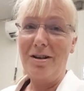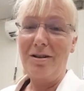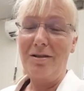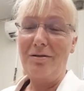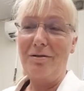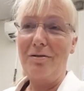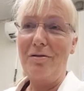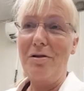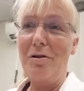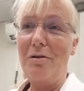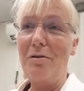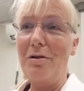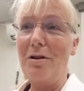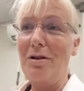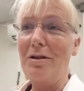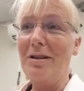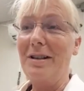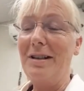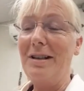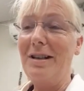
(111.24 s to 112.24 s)
know
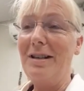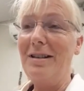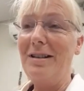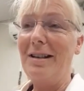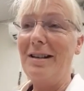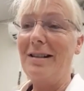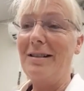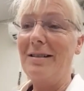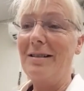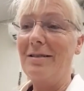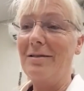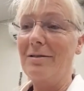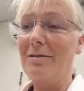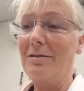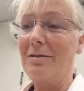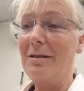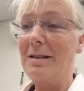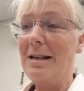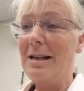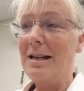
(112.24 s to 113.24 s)
all the details.
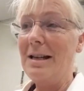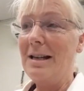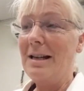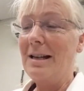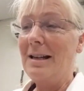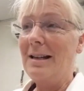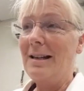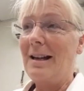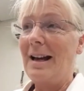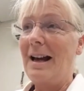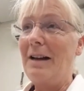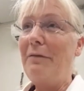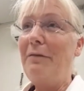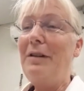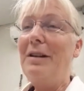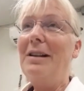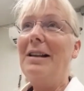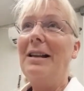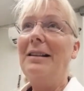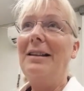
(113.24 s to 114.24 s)
So I
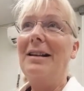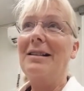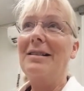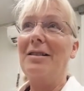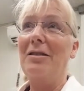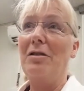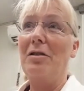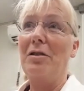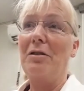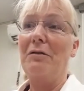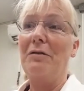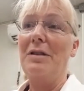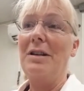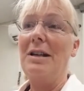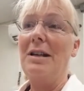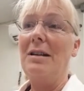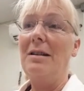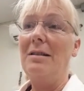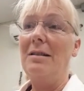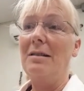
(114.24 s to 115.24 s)
feel that there's a lot of
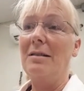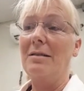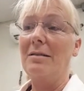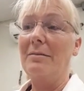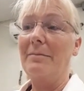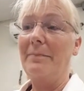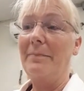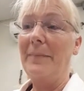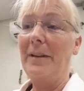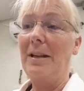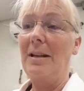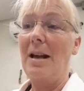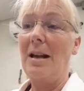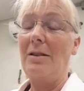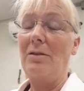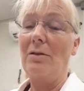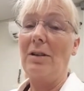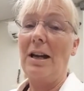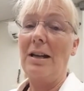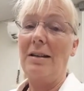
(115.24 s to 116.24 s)
need in
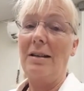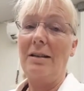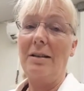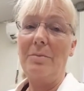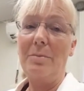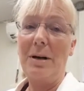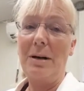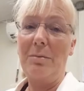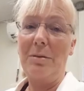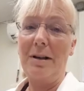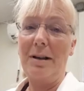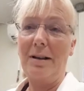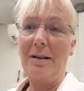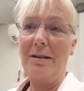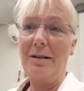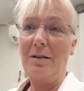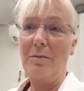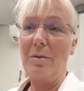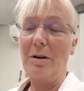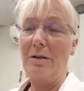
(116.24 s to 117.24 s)
educating the public
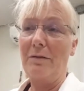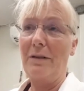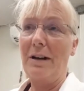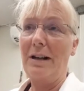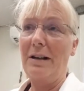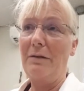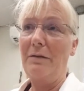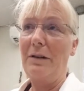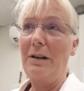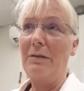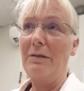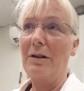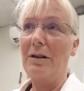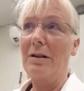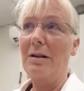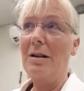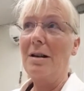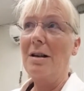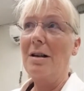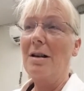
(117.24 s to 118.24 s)
about valley fever.